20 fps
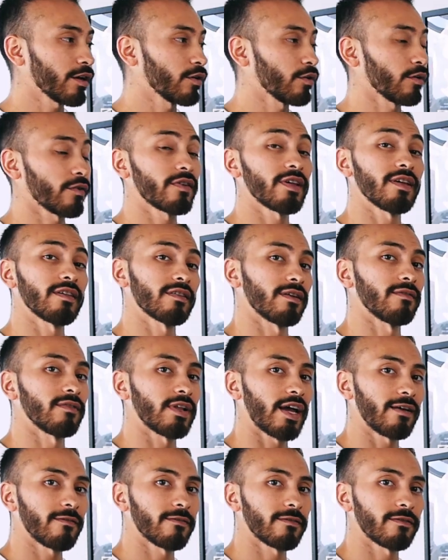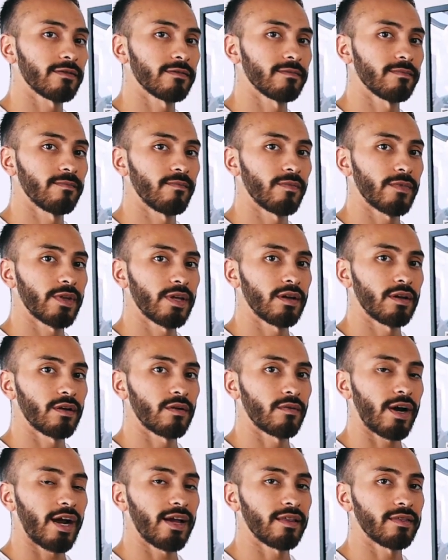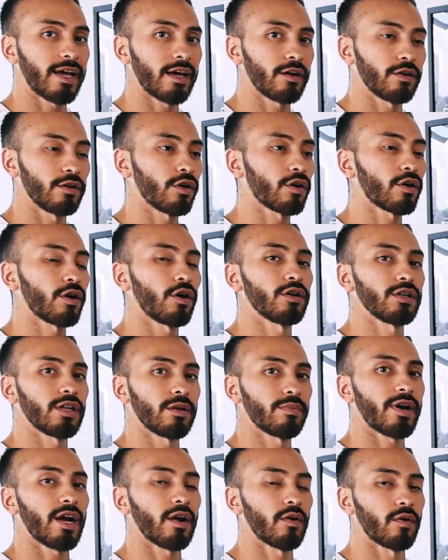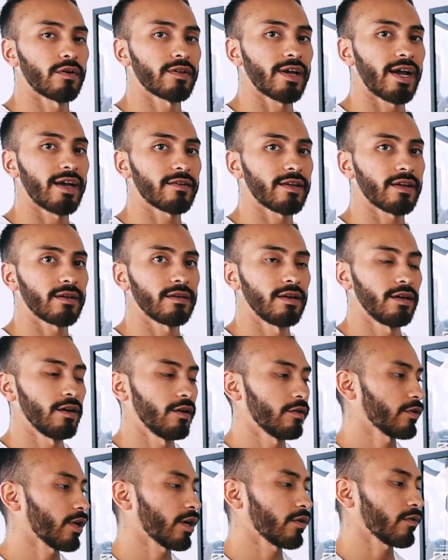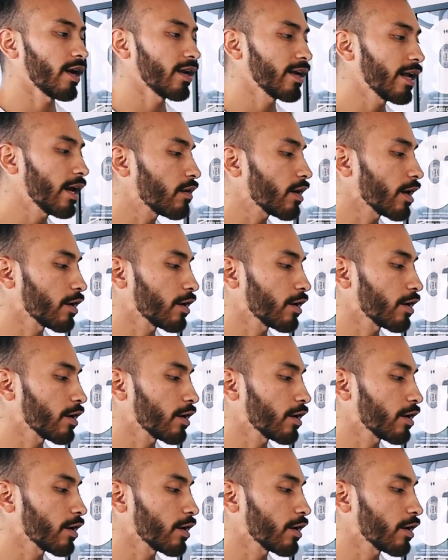your season of life, right? That you're currently prioritizing. So like right now, I